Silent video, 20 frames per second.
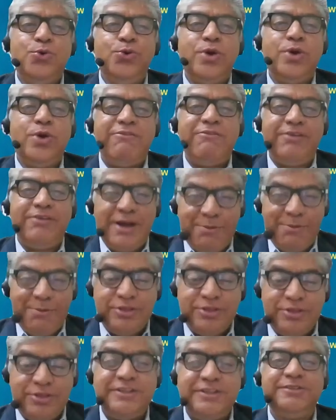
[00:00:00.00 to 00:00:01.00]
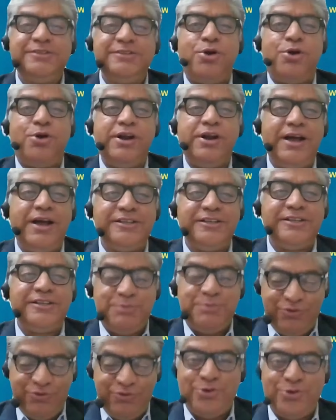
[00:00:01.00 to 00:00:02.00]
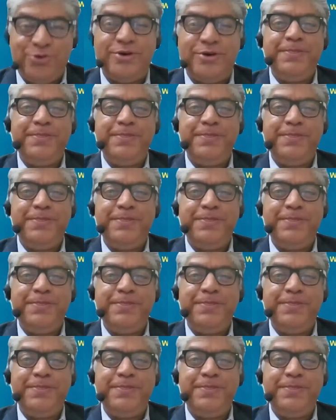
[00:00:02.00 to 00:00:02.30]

who have come on this podcast before.